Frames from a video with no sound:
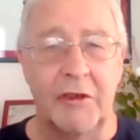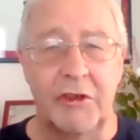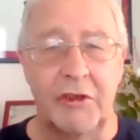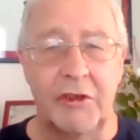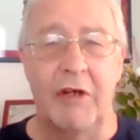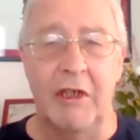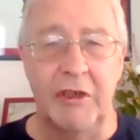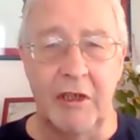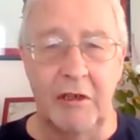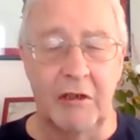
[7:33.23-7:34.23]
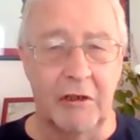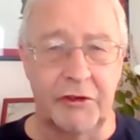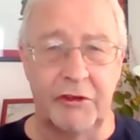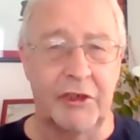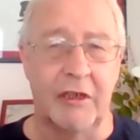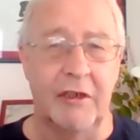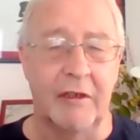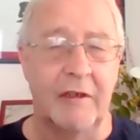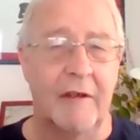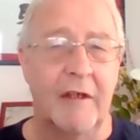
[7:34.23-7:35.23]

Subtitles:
stretching across China,